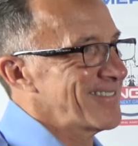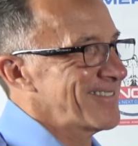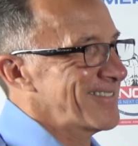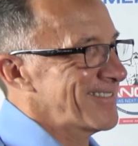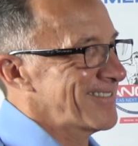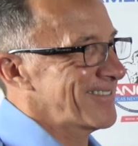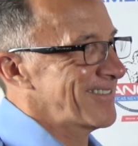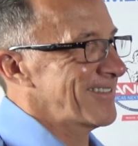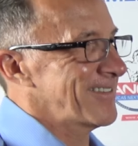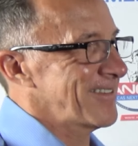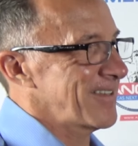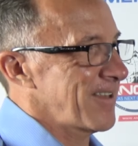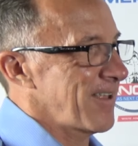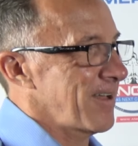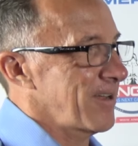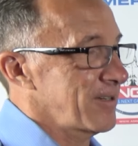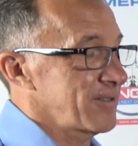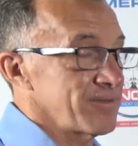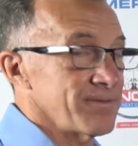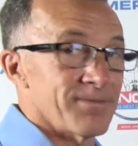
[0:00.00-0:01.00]

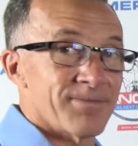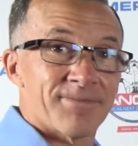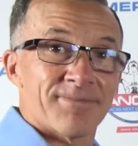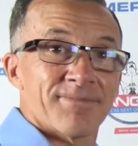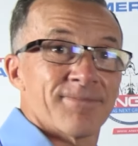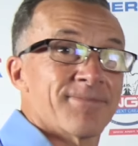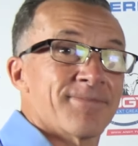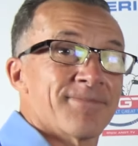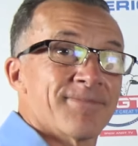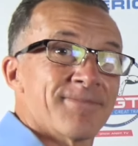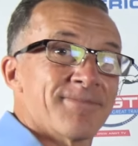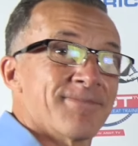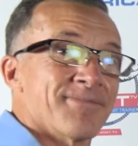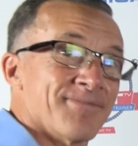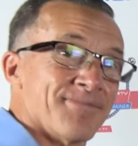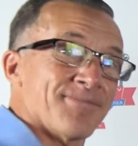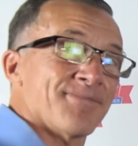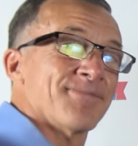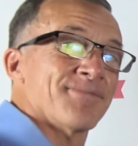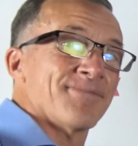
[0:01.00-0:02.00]

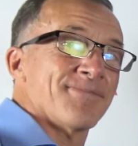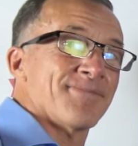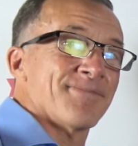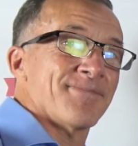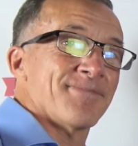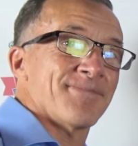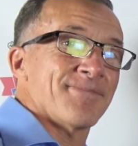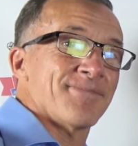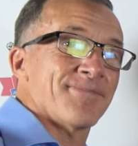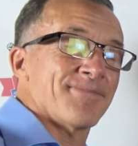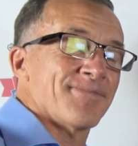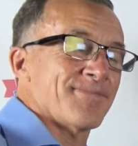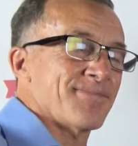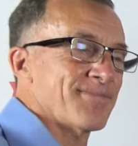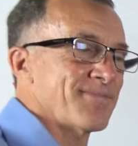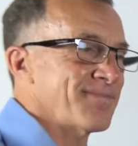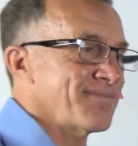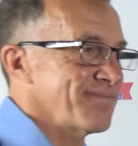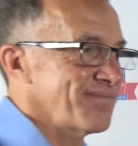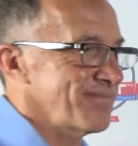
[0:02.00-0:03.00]

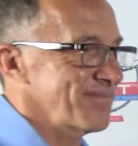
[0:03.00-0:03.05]
[no speech]